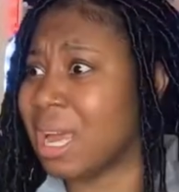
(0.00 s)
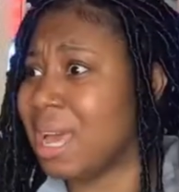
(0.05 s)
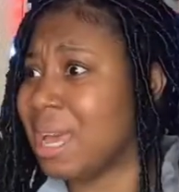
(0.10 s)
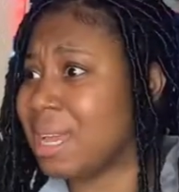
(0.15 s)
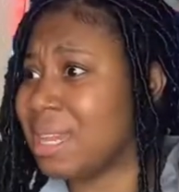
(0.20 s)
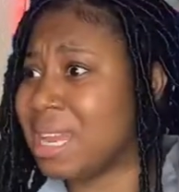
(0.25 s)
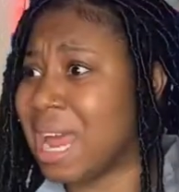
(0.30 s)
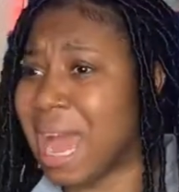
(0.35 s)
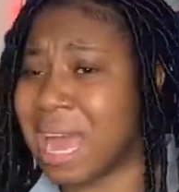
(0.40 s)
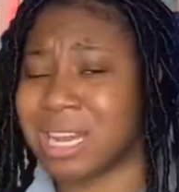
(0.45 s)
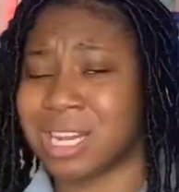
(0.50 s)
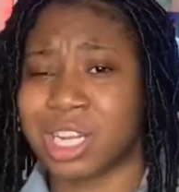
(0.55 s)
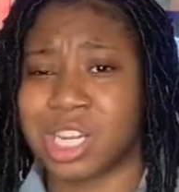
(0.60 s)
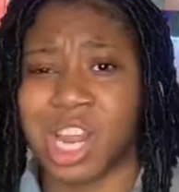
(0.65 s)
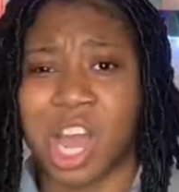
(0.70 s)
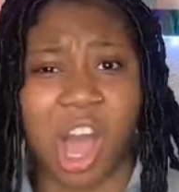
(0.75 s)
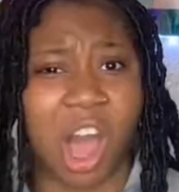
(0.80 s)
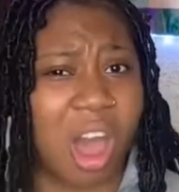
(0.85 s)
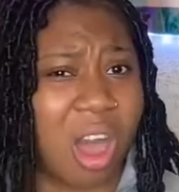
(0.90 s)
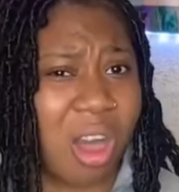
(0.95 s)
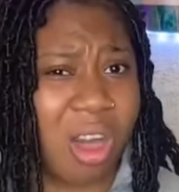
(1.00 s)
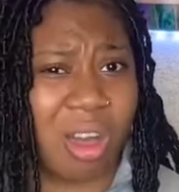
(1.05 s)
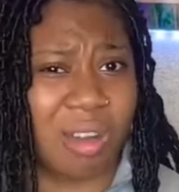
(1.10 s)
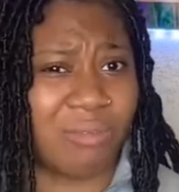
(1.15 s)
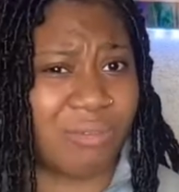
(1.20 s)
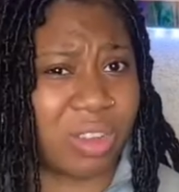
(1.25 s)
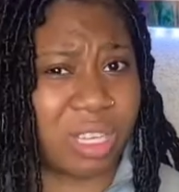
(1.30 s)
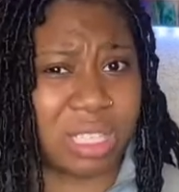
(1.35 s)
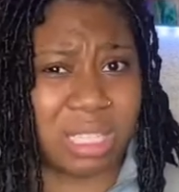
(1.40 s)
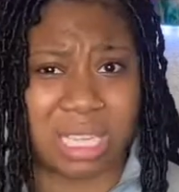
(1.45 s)
that dark
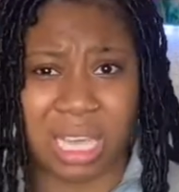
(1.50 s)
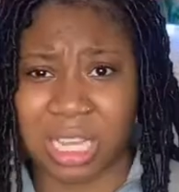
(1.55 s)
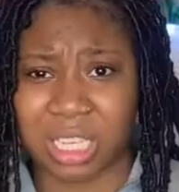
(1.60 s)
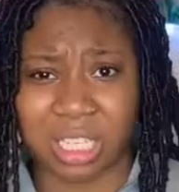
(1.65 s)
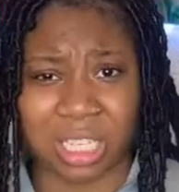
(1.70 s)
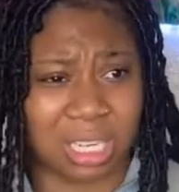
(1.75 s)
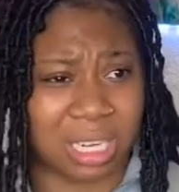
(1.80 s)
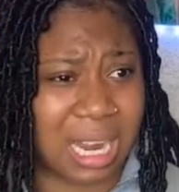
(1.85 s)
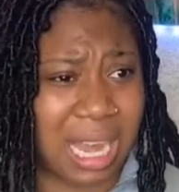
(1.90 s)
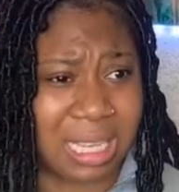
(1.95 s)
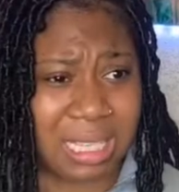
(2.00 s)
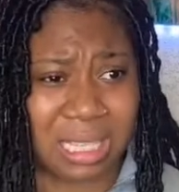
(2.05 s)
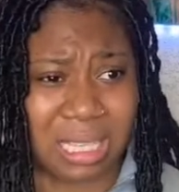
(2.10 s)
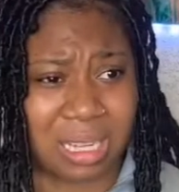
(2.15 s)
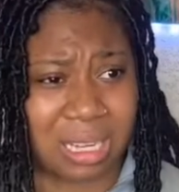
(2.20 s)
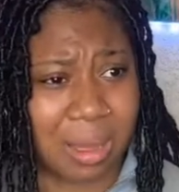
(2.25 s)
conversation that's in